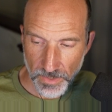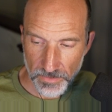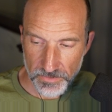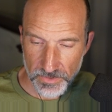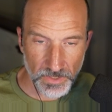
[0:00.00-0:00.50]

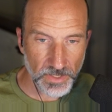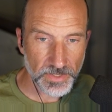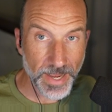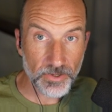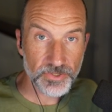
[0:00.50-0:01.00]
still
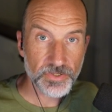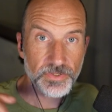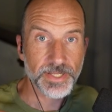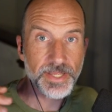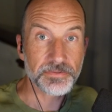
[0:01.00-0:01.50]
allows you
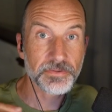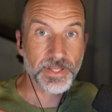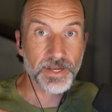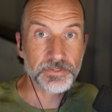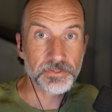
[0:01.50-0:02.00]
to get to
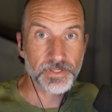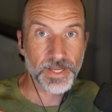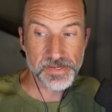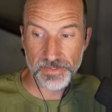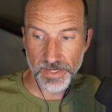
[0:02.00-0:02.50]
the
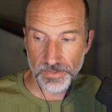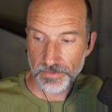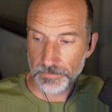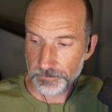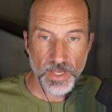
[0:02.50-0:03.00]
underlying
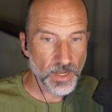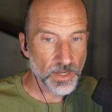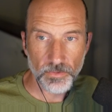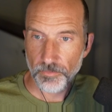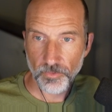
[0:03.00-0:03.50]
data.
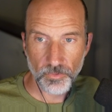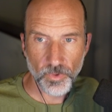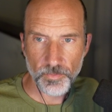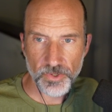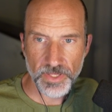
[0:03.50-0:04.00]
Well,
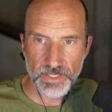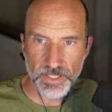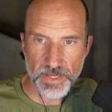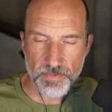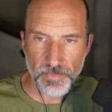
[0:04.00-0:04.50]
one more thing
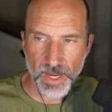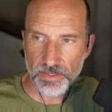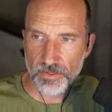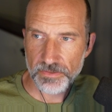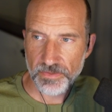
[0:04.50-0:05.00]
to keep in
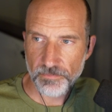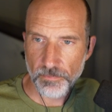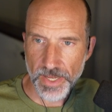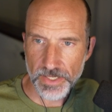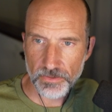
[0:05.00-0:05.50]
mind though is if
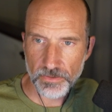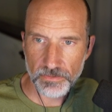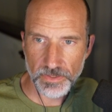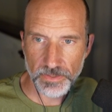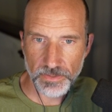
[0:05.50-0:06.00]

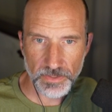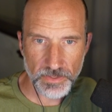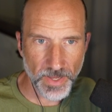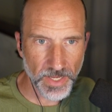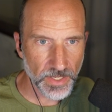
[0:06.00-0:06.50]
Michael,
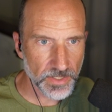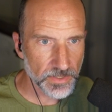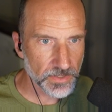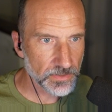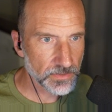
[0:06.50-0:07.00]
you may,
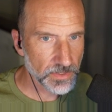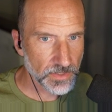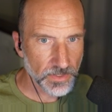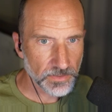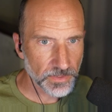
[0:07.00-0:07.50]

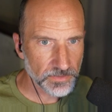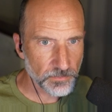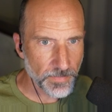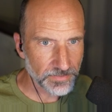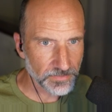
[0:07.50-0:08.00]
let's
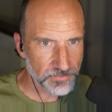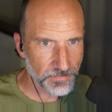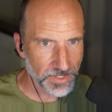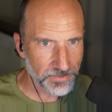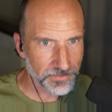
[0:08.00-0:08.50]
message
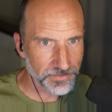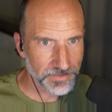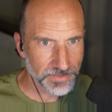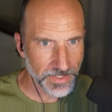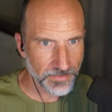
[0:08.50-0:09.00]
Michael,
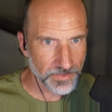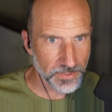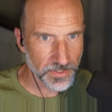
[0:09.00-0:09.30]
even